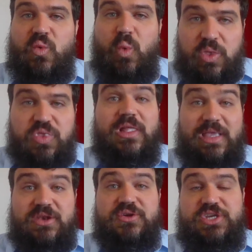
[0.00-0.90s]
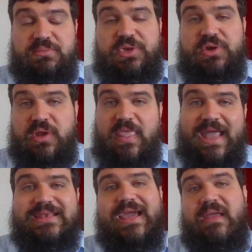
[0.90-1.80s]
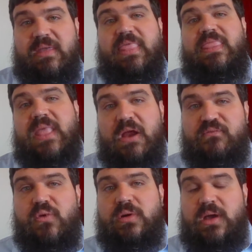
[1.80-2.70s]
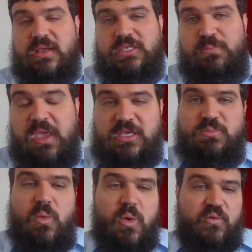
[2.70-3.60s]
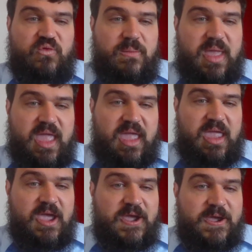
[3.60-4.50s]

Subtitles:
with the leadership during that time and therefore speaks more from a